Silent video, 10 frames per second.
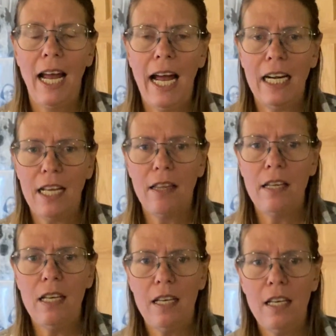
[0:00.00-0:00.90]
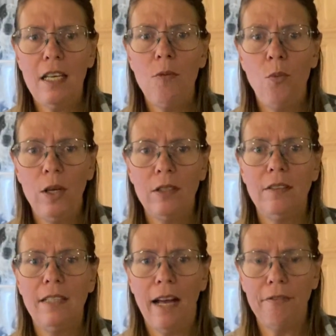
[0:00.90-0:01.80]
And I think he will
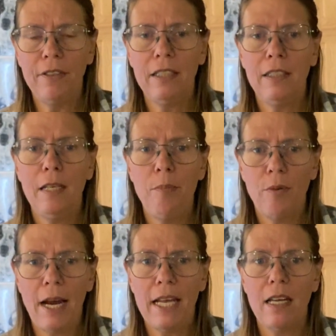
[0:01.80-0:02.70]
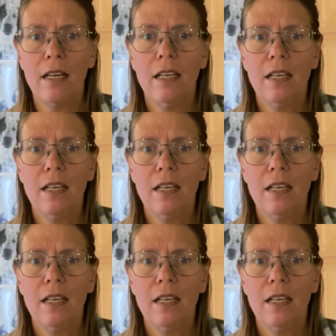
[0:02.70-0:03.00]
definitely break